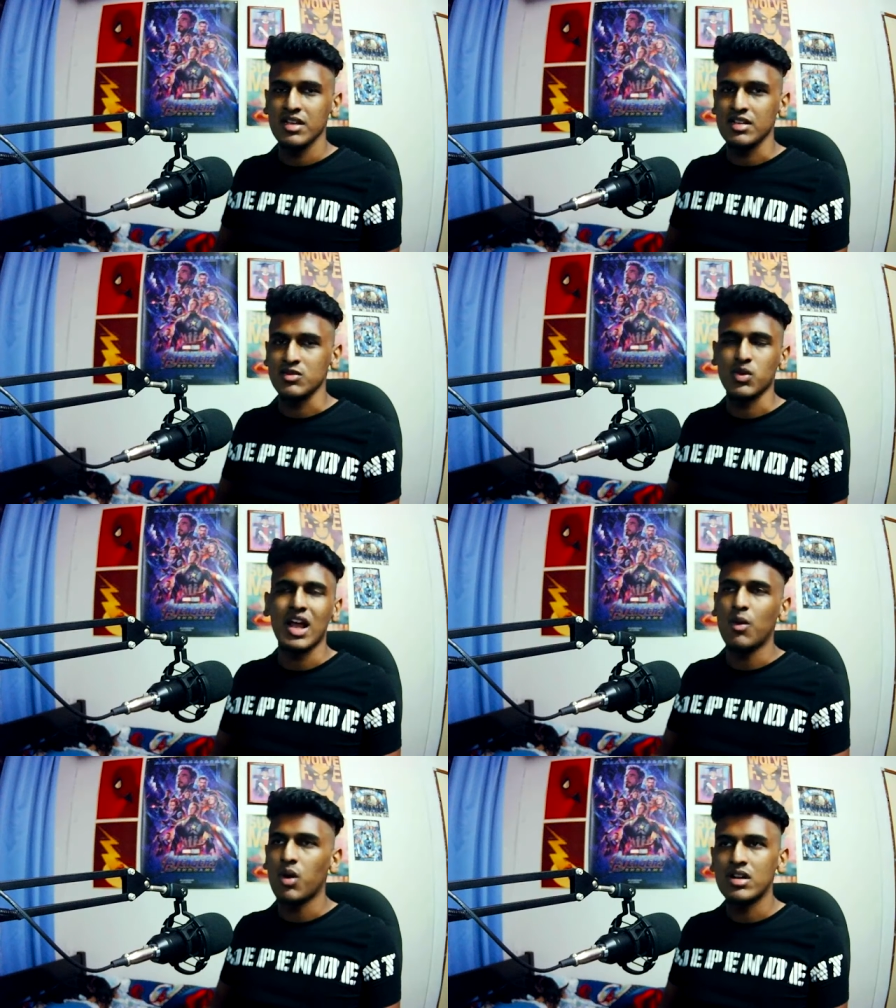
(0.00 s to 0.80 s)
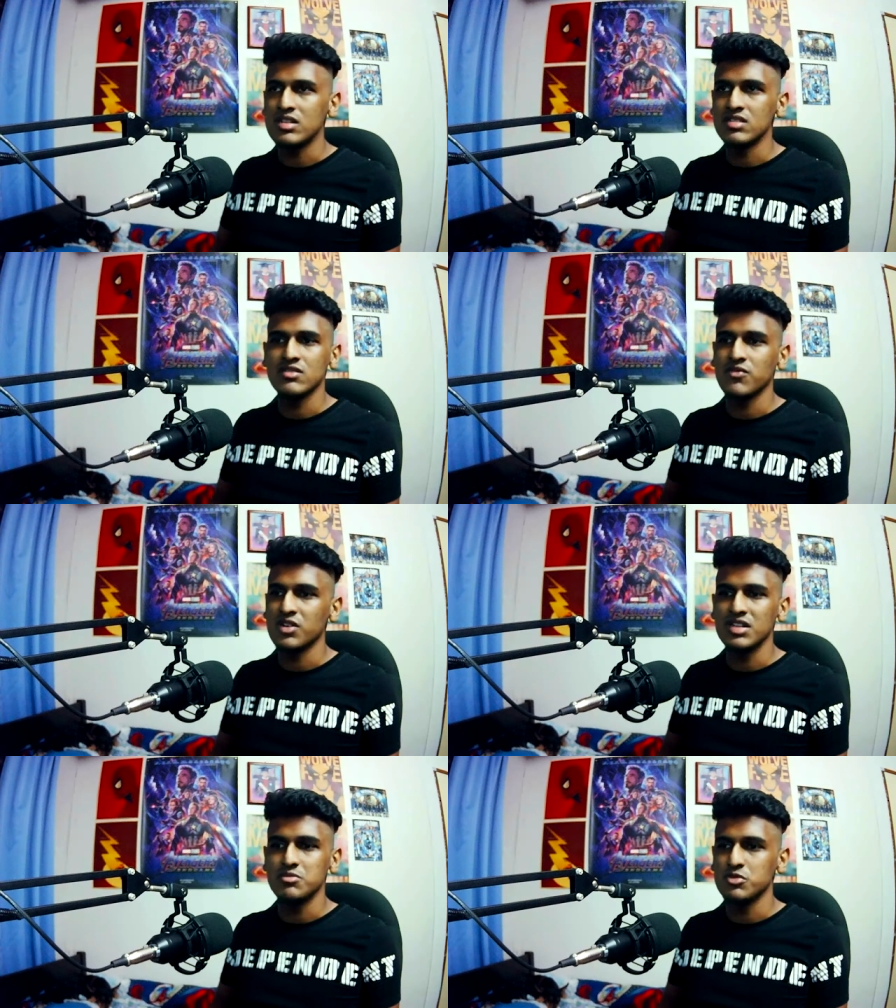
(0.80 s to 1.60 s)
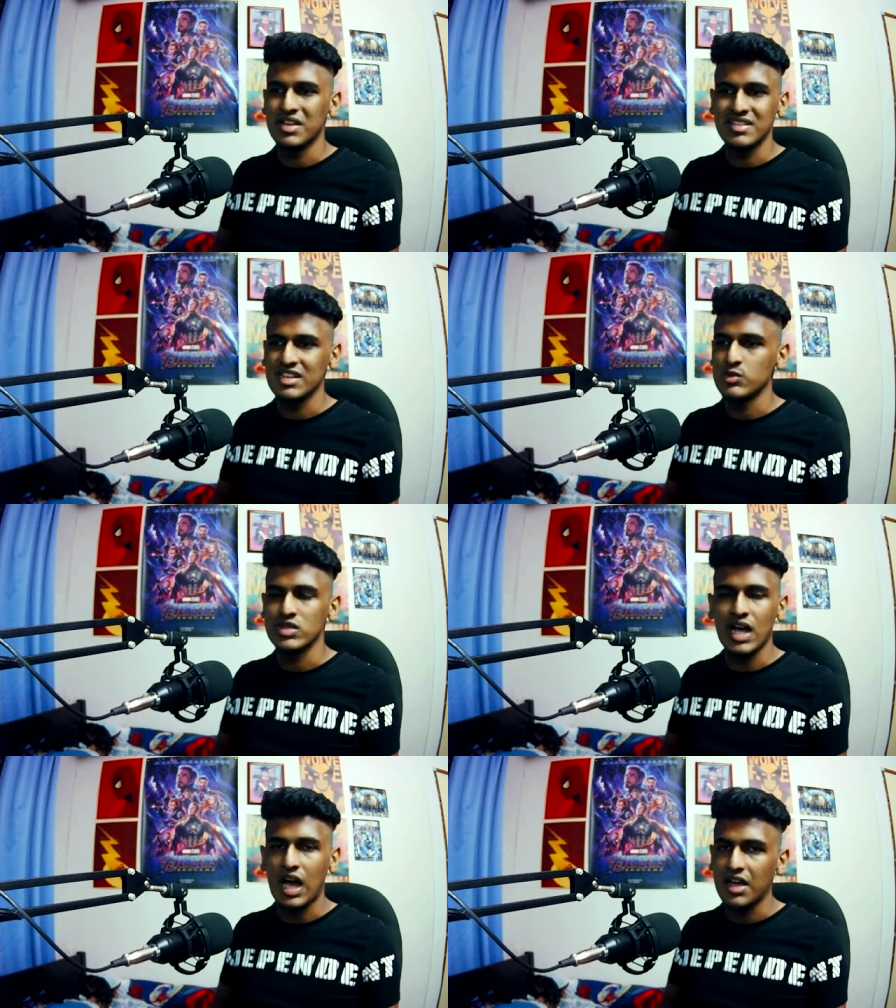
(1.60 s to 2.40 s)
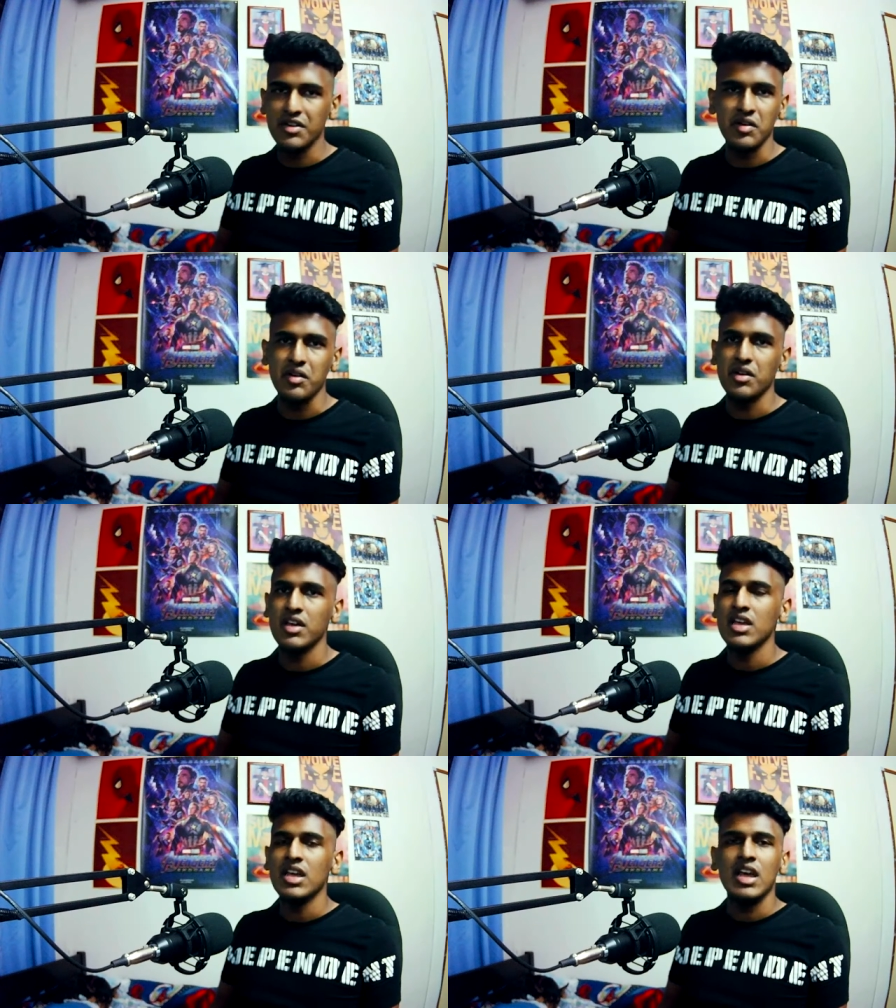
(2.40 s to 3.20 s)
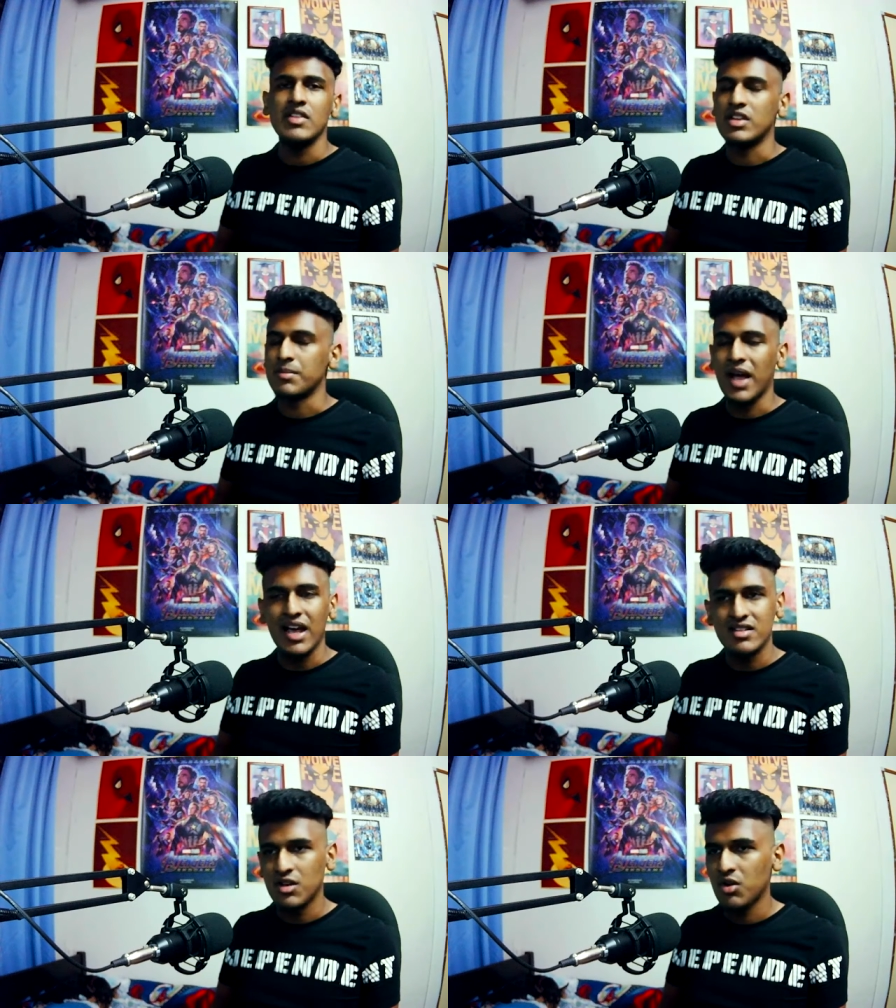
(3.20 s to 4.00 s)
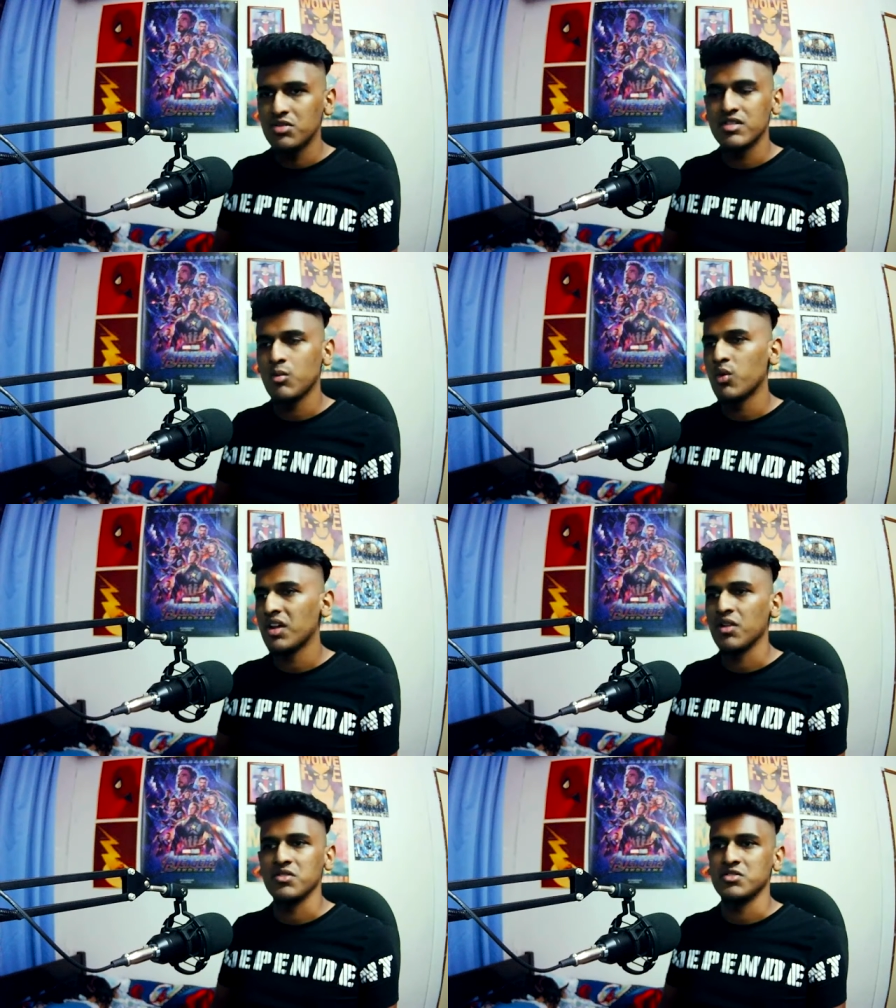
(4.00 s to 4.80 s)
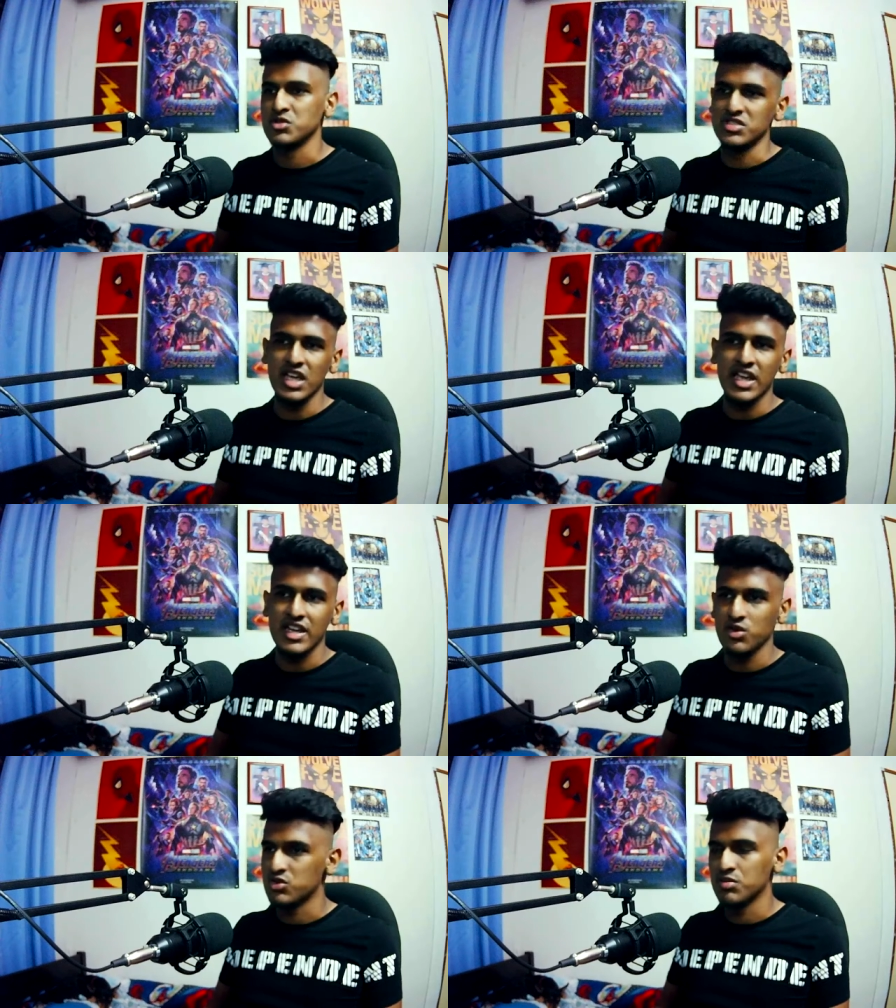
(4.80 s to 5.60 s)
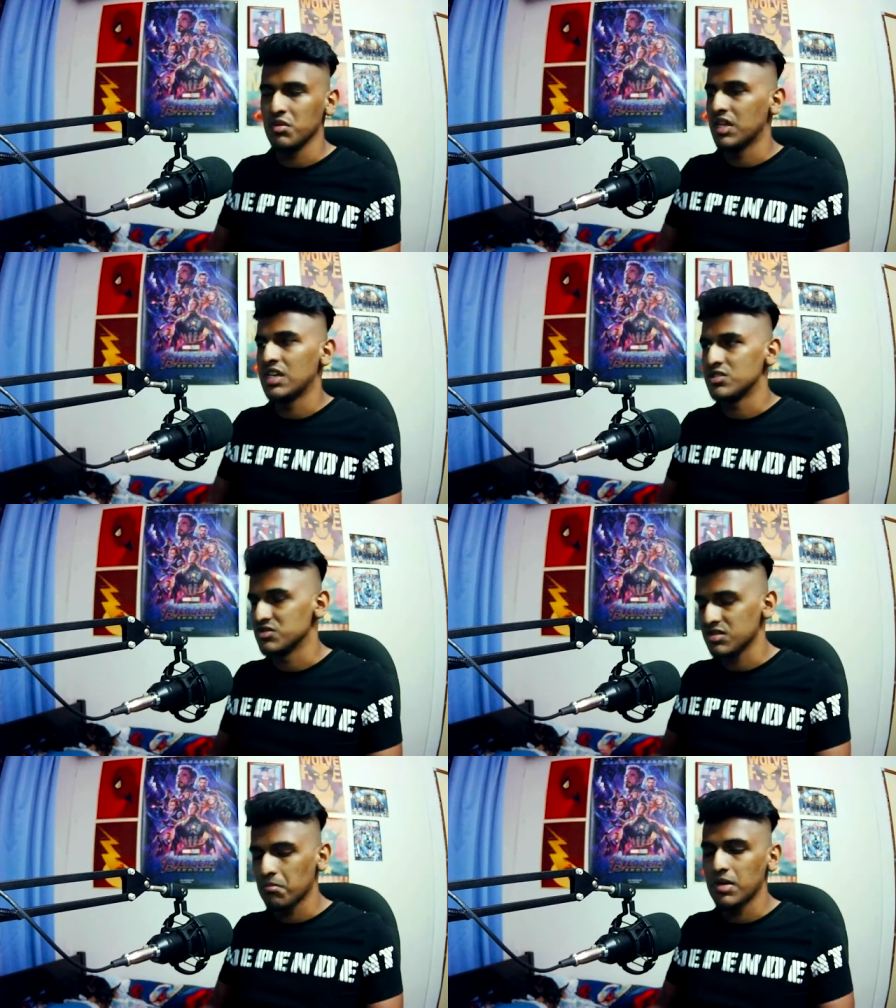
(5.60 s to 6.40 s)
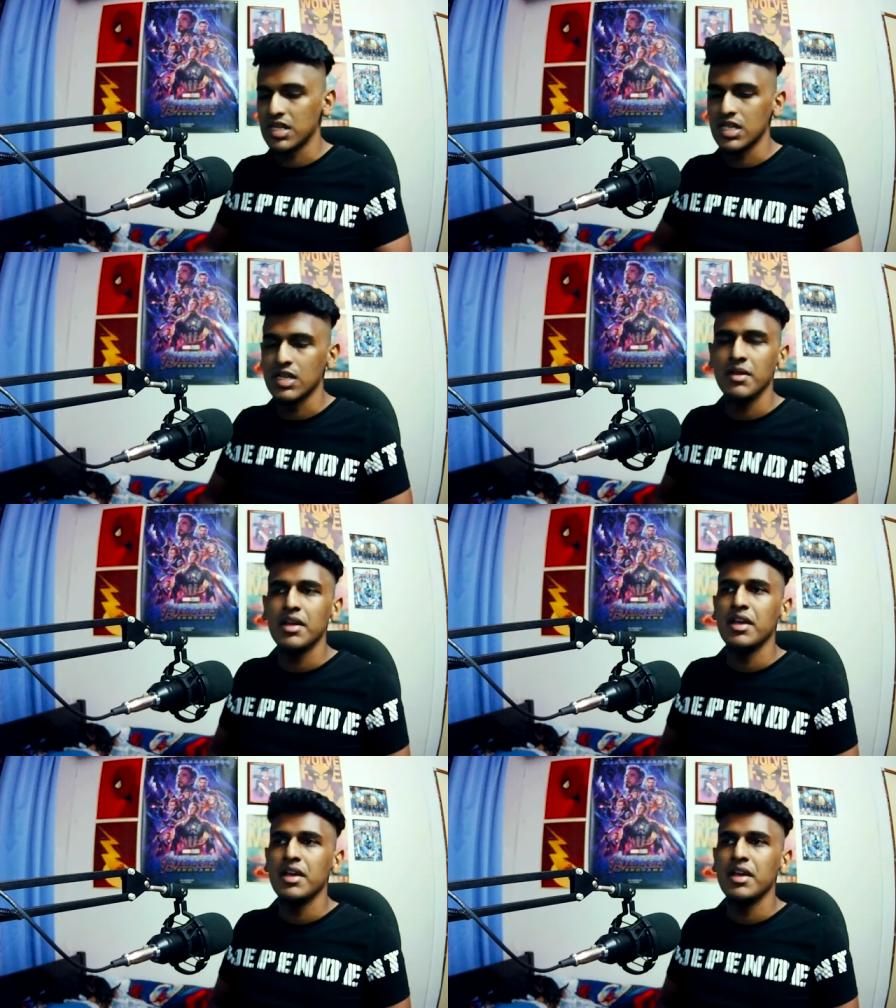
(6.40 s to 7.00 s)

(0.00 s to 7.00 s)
Because what I wanted is for him to basically retire and then pass it on to someone else, to Shane or Triple H or somebody.